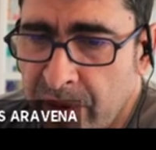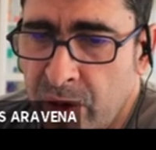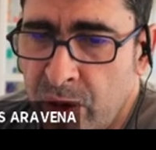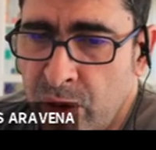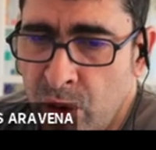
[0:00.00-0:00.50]

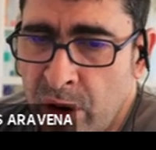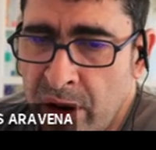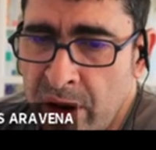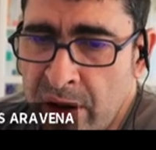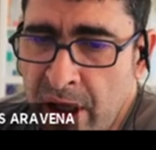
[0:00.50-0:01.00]
you look in
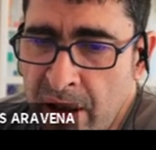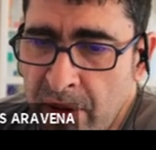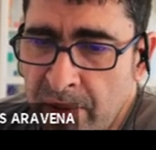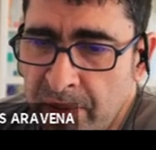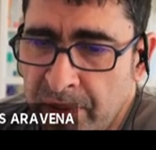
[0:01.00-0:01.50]
this
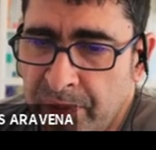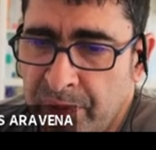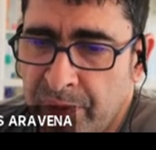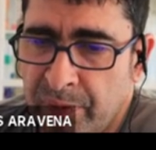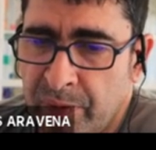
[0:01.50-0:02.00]
table,
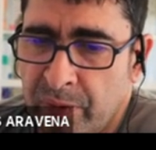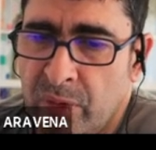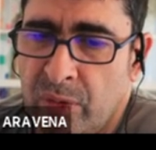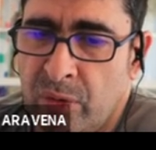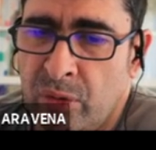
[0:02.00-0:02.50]

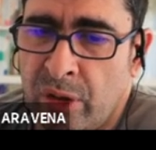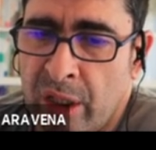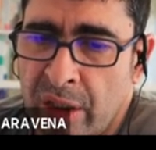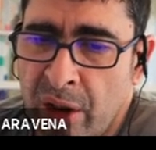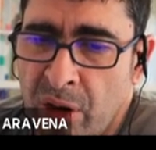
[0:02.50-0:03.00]
you
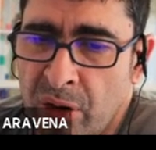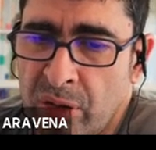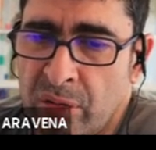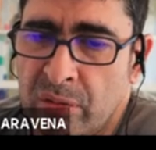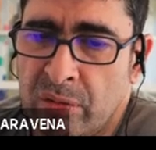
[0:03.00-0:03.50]
take the log,
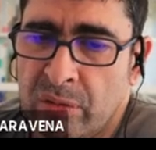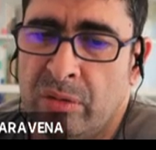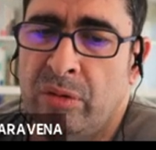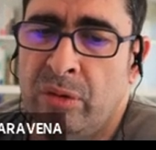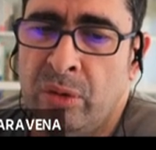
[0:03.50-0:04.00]

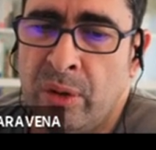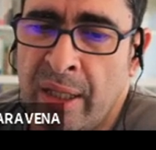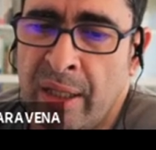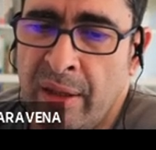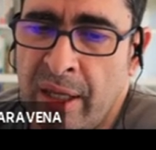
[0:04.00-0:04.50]
you
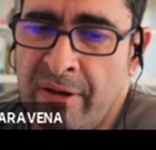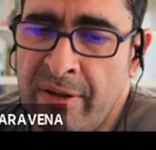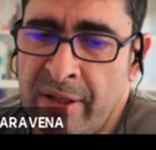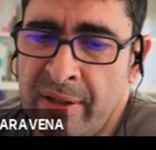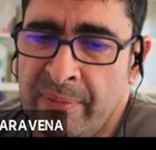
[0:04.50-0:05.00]
add
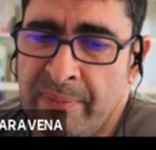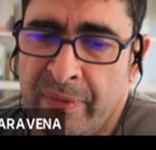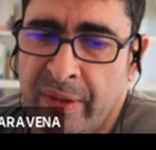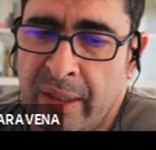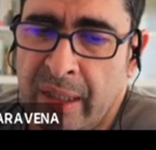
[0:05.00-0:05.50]
everything,
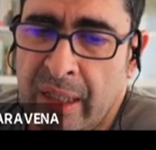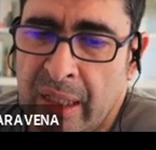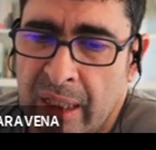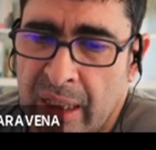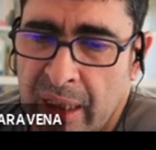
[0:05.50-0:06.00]

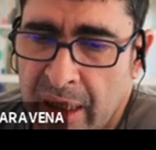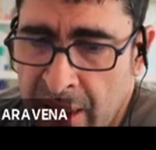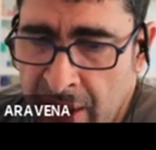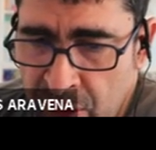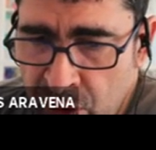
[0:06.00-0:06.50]

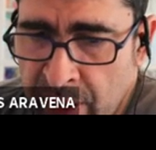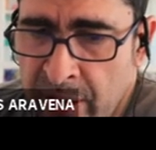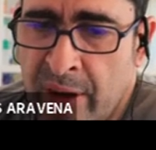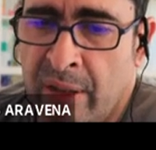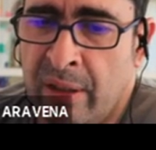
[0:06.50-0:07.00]
and you
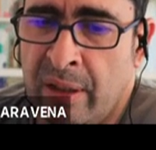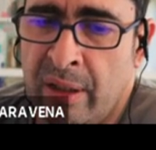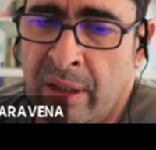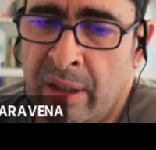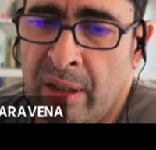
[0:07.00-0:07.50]
get
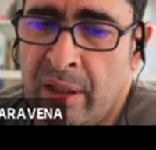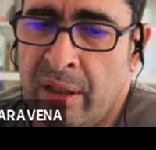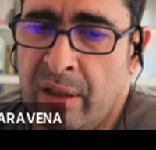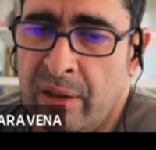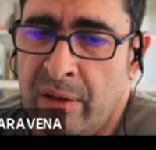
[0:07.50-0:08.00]
the
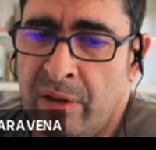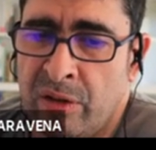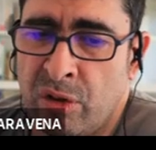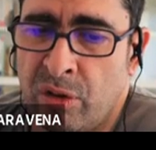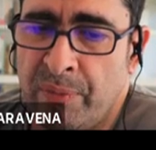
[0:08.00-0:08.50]

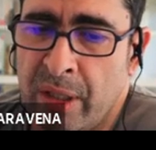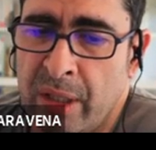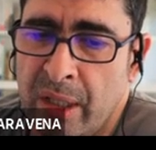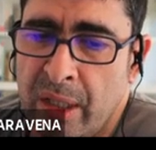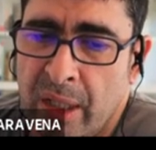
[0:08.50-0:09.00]
score.
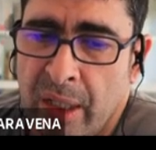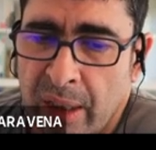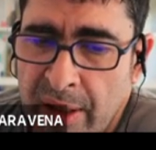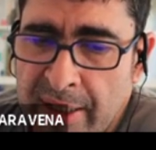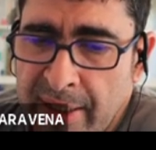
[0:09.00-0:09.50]

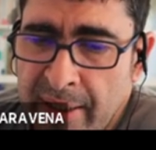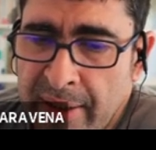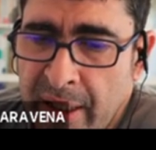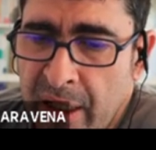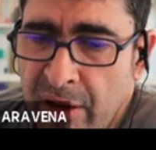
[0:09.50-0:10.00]
There is an
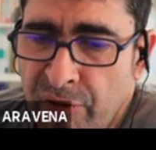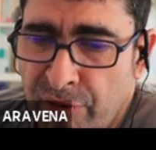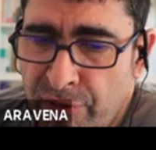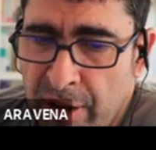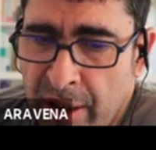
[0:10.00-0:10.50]

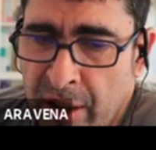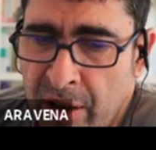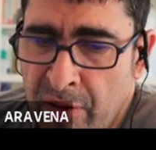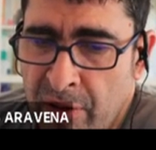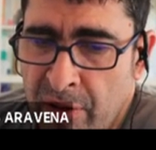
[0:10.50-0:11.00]
alternative
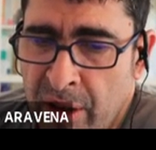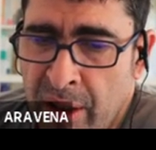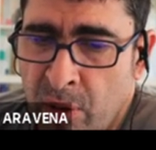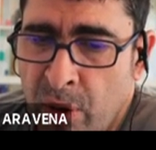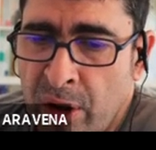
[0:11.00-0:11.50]

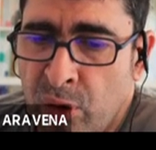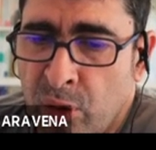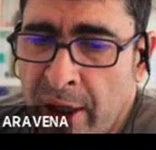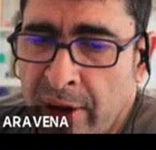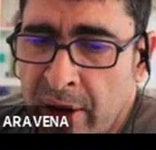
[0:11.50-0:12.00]
way to
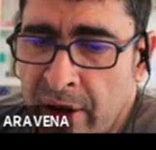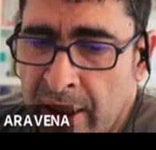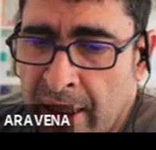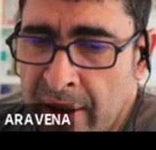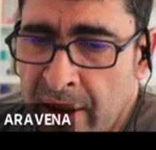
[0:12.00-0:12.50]
write it
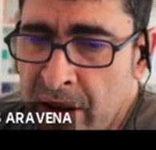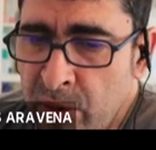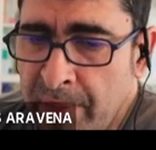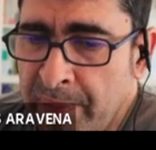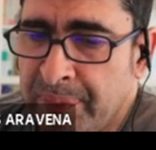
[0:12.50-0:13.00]
like this
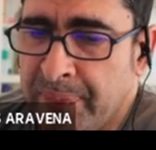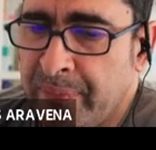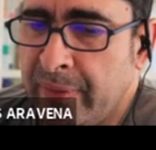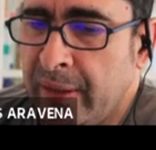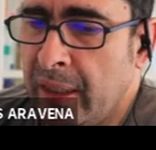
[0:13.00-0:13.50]
one,
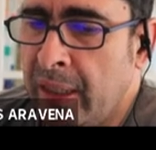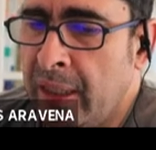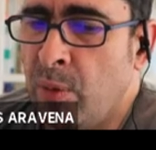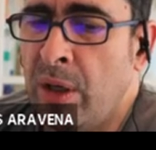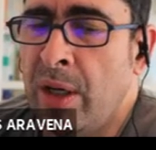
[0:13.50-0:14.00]
and
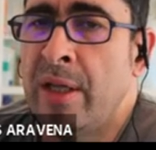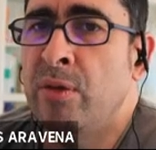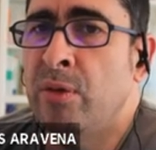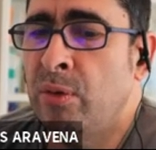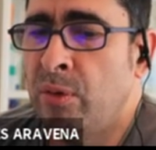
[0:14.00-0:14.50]
I will let
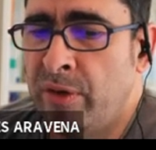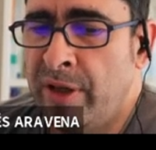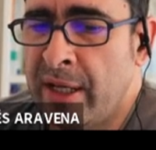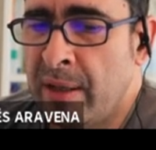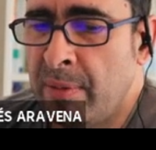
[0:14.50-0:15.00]
you
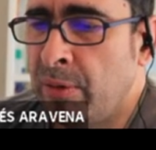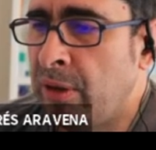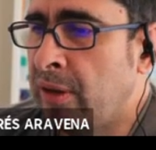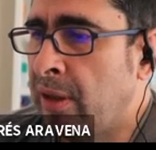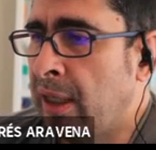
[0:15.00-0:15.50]
think about
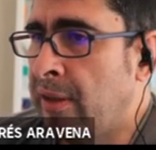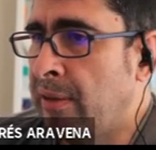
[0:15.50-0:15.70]
it later.